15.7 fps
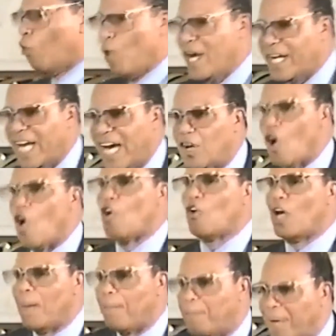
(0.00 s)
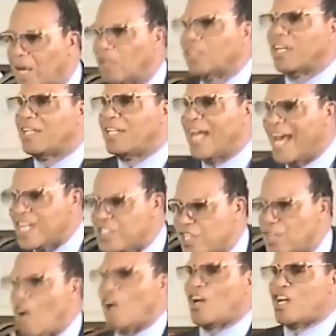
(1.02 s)
We can only build a
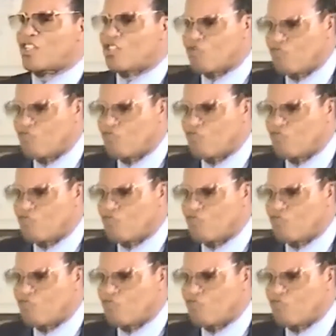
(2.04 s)
nation on a